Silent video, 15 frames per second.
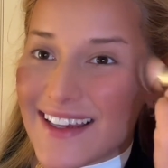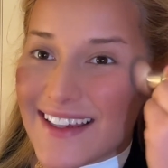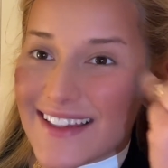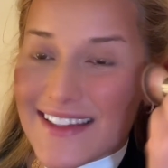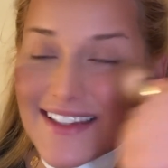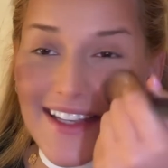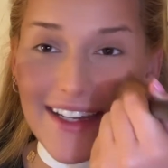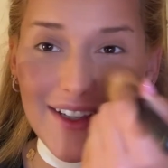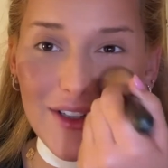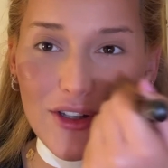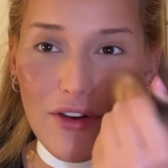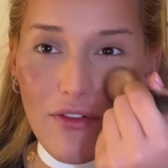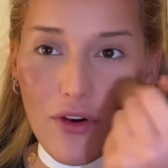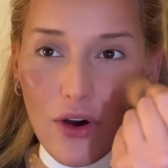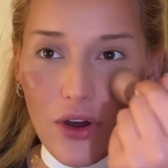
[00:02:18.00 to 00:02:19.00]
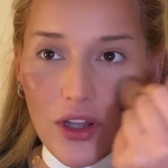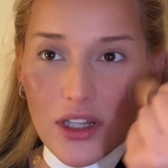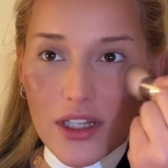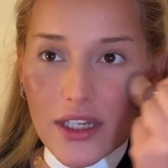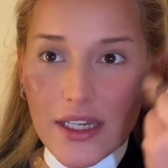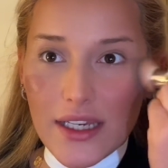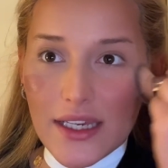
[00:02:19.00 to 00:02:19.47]
Second of all,
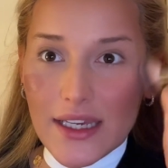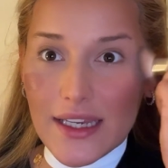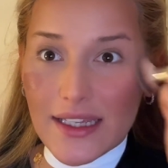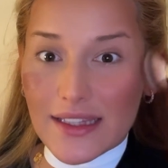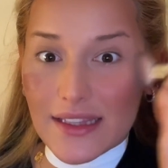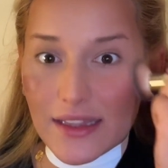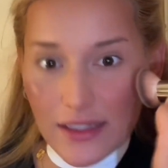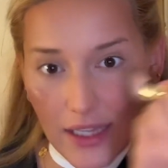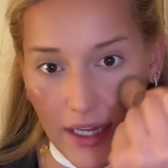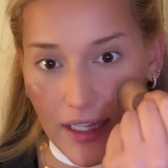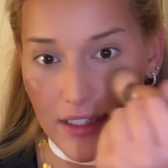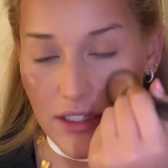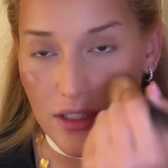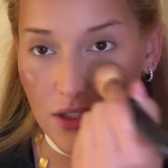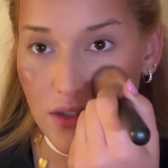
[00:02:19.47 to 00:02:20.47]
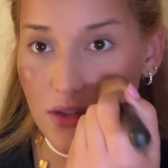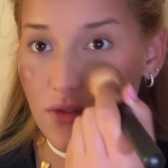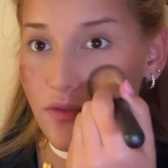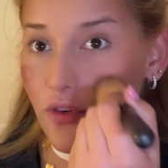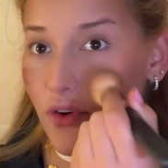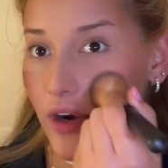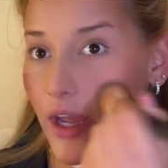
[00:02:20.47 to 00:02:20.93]
it lasts
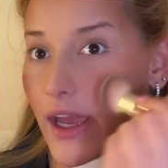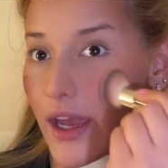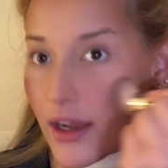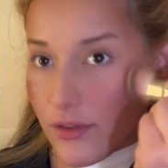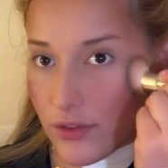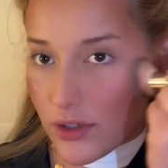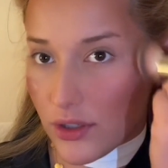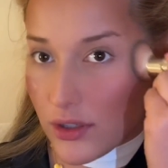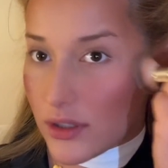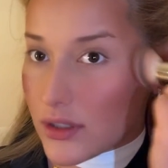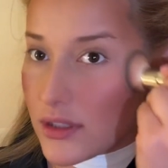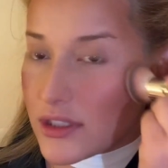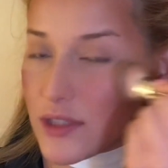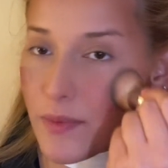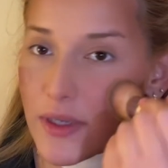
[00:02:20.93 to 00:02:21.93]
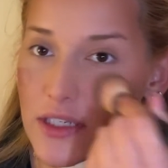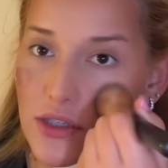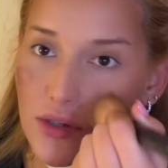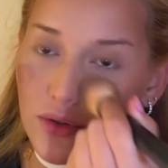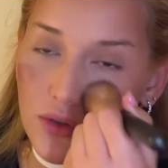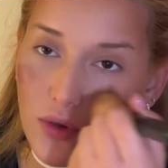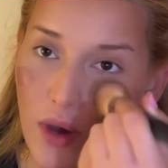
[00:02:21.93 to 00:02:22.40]
forever, depending
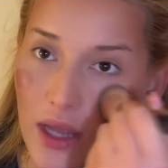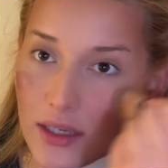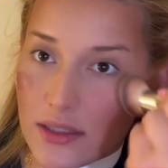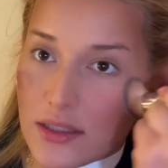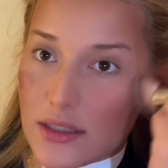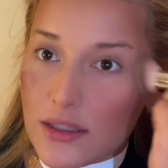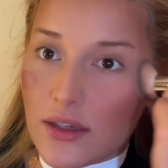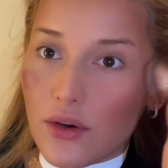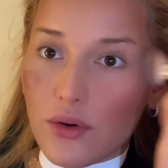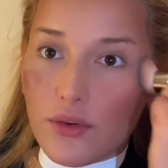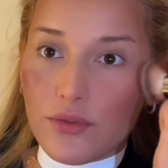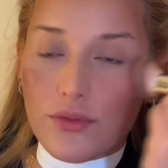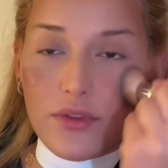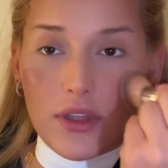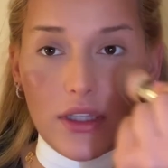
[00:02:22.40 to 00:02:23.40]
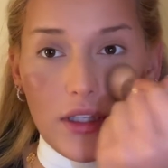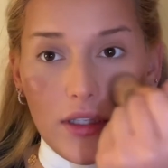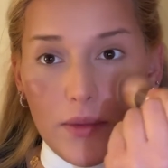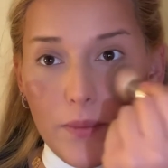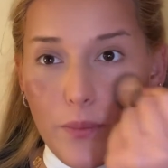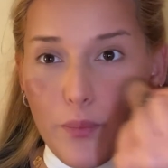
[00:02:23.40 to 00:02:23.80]
on the quality of the